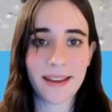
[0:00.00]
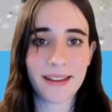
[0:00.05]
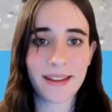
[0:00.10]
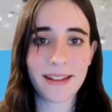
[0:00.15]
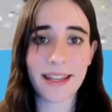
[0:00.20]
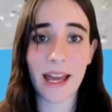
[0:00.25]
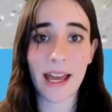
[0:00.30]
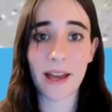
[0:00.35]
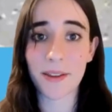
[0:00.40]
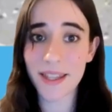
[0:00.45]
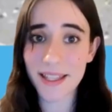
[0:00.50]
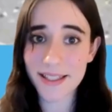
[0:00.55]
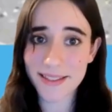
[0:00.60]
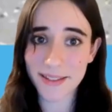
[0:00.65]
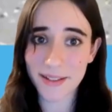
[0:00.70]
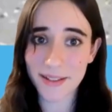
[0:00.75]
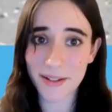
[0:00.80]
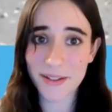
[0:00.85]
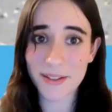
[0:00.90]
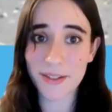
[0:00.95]
Now this
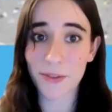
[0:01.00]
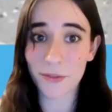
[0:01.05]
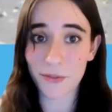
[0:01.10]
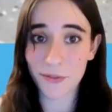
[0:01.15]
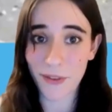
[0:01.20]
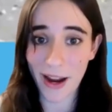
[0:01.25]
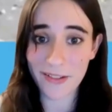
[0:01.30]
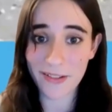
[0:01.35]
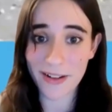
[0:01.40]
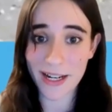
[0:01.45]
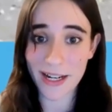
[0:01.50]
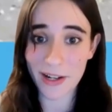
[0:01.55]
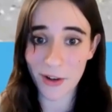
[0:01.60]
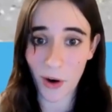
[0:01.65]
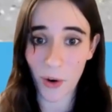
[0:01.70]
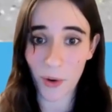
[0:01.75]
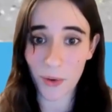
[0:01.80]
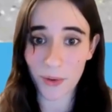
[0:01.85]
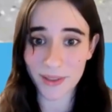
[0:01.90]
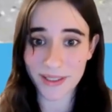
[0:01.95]
looks very
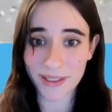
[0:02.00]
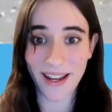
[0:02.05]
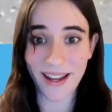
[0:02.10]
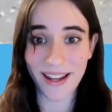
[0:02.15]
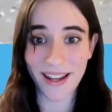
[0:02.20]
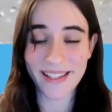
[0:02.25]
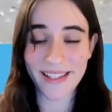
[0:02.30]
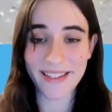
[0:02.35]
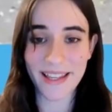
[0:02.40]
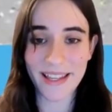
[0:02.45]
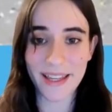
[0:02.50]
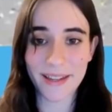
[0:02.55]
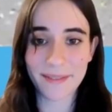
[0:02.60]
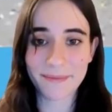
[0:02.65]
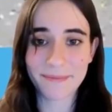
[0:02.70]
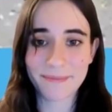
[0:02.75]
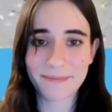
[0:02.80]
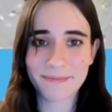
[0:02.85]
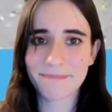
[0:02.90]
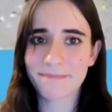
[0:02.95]
cold and icy.
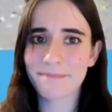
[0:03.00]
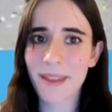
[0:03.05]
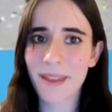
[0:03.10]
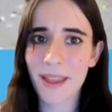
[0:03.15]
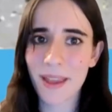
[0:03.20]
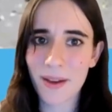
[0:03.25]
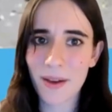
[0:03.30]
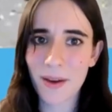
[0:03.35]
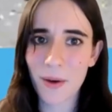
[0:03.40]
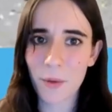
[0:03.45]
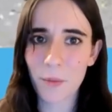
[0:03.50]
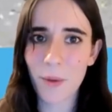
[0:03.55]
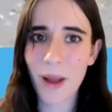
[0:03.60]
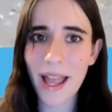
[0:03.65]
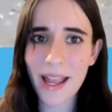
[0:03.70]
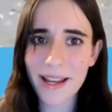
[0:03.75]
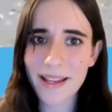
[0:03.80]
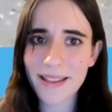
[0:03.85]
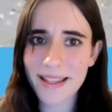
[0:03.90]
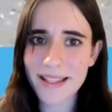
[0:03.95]

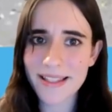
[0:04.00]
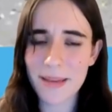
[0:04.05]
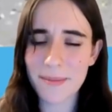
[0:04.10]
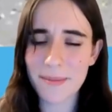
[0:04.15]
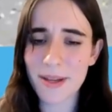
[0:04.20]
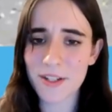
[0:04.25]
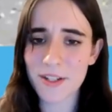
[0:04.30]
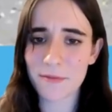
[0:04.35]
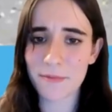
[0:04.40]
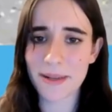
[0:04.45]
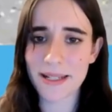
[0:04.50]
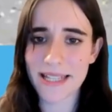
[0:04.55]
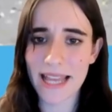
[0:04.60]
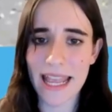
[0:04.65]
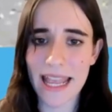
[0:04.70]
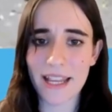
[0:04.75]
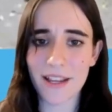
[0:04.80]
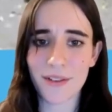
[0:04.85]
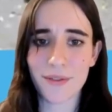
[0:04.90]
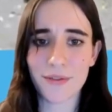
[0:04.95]
Where could this image have been
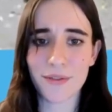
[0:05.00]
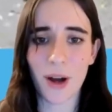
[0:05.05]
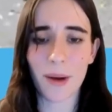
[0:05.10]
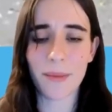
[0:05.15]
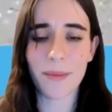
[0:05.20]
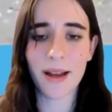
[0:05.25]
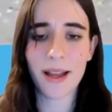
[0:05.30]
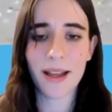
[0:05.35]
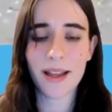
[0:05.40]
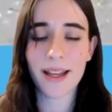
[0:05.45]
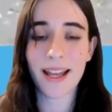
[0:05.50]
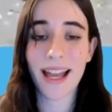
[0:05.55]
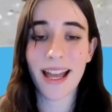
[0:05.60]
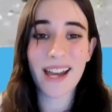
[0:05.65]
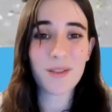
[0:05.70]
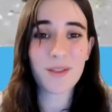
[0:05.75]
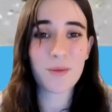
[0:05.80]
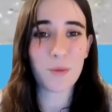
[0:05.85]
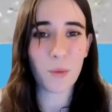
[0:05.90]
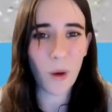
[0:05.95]
taken from?
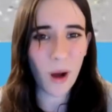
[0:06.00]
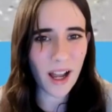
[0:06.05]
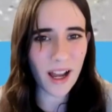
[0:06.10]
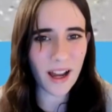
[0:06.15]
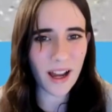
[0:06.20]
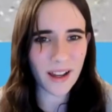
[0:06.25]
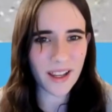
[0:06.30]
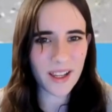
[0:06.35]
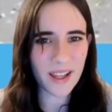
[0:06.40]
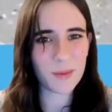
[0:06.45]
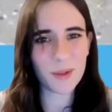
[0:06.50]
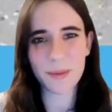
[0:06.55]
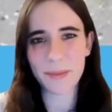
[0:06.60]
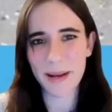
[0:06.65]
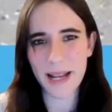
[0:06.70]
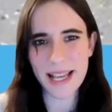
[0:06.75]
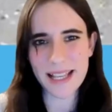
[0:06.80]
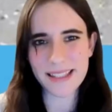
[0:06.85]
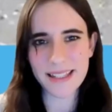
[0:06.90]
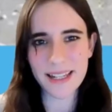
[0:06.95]
And why would
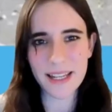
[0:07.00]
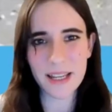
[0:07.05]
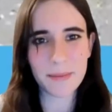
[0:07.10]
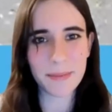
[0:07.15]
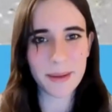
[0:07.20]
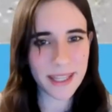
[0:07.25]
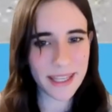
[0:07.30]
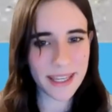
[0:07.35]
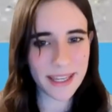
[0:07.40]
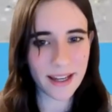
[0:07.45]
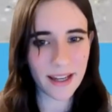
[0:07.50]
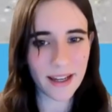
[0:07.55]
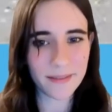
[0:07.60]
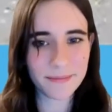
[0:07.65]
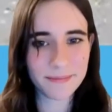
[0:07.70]
plastic be here?